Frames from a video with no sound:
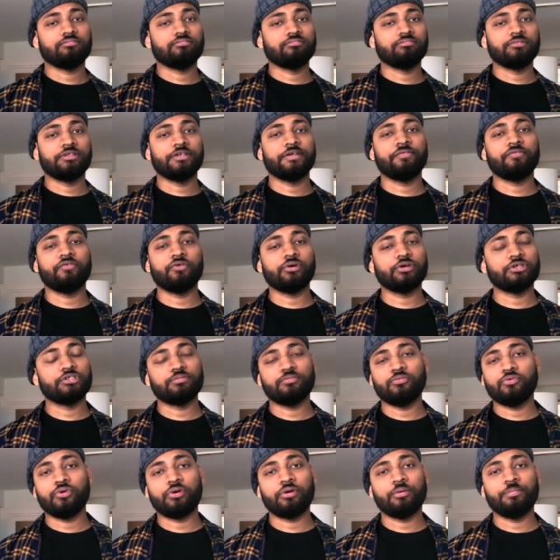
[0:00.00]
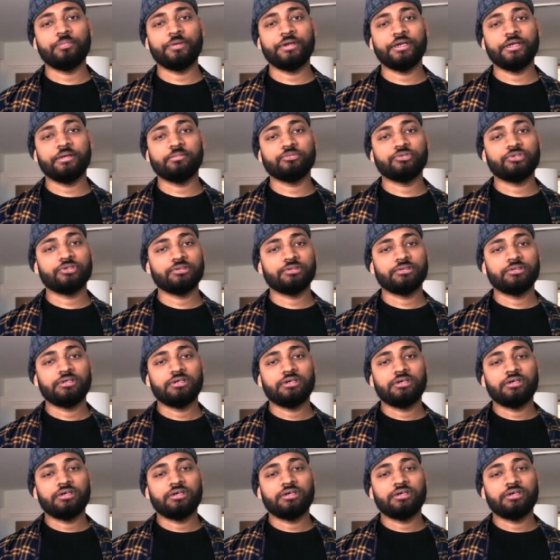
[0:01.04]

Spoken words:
they focus more on mediums.